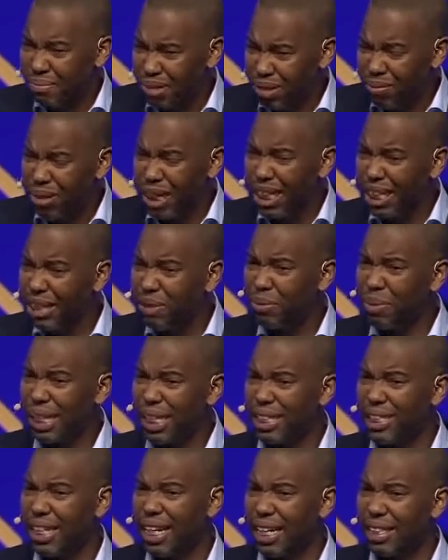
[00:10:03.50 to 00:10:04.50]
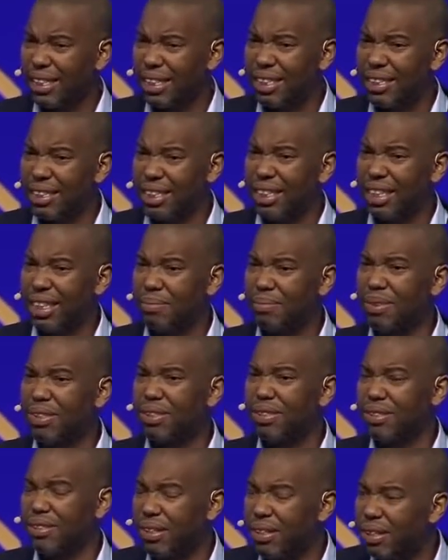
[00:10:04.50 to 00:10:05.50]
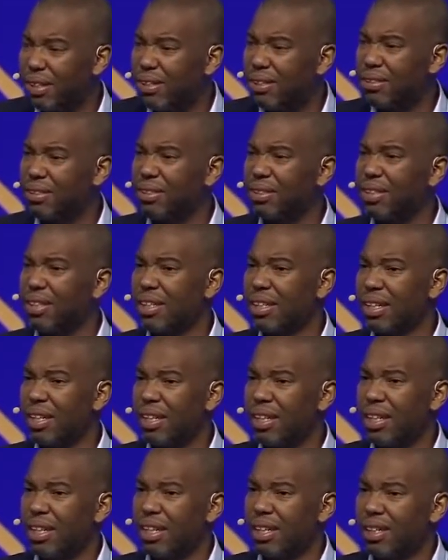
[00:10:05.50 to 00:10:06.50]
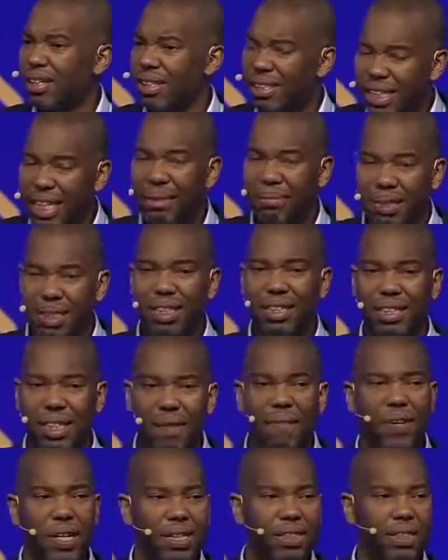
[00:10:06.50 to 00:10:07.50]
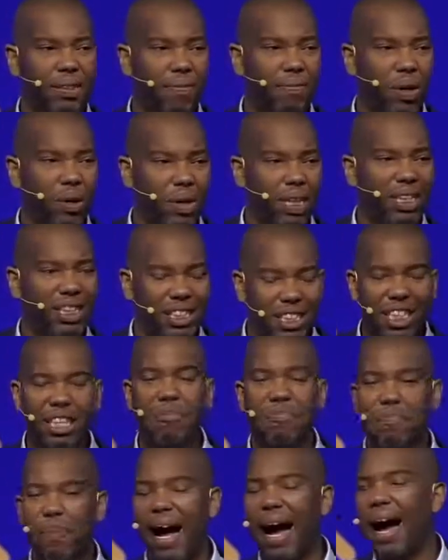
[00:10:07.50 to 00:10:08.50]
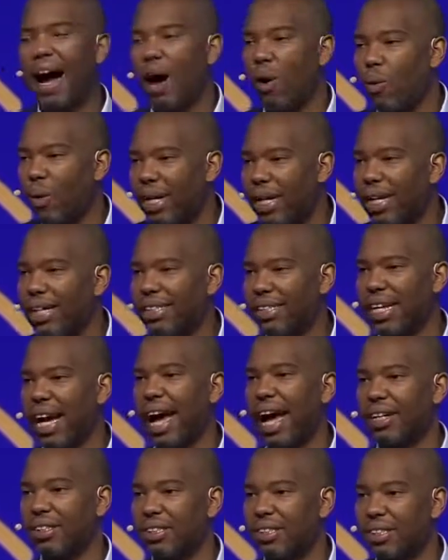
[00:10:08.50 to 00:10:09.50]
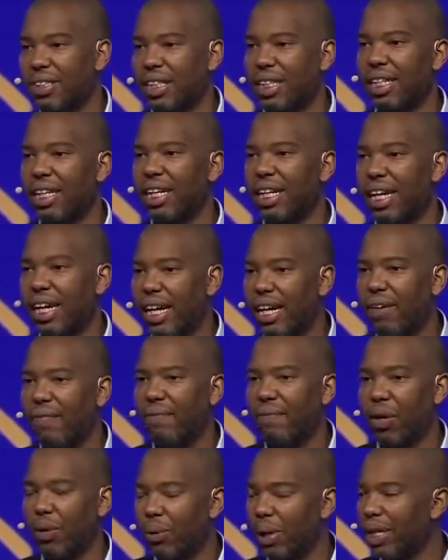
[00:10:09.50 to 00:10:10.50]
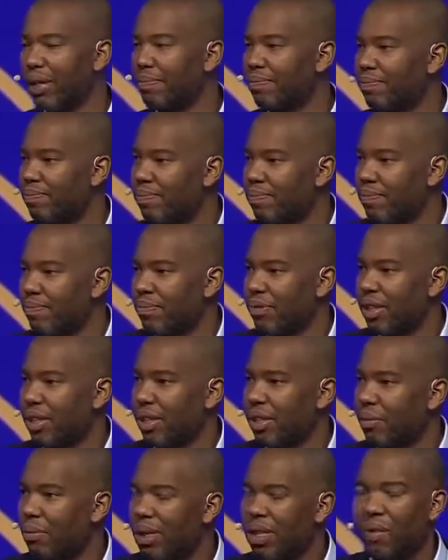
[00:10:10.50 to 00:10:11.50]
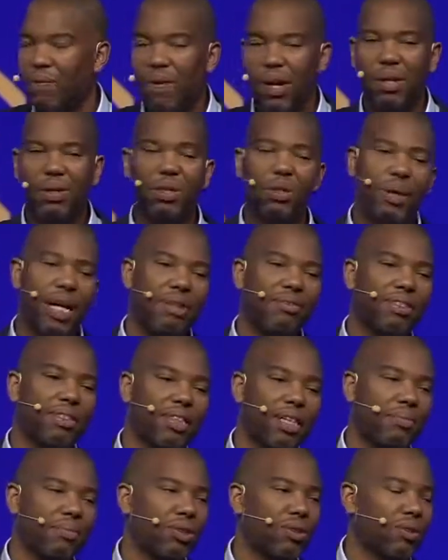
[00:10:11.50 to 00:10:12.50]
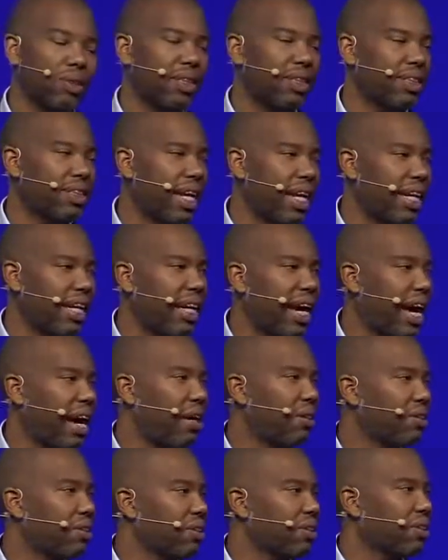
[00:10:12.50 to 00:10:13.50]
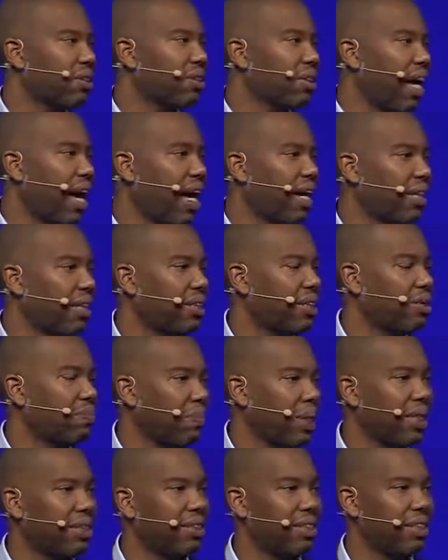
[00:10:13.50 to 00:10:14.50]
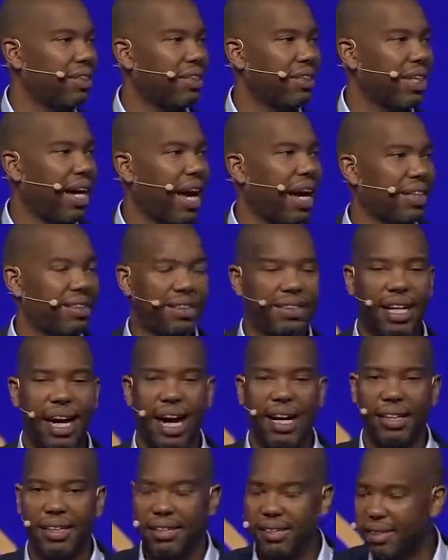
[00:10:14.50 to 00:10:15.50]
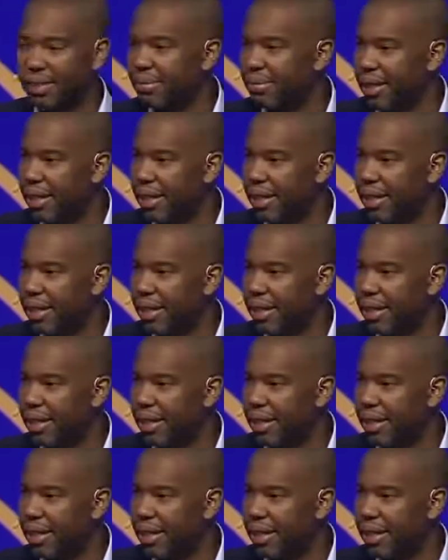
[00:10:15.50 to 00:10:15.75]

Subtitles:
really what it does is it obscures the deep significance of voting, the deep power that is actually in voting. When you vote, you have some sort of say in how your society spends its tax dollars.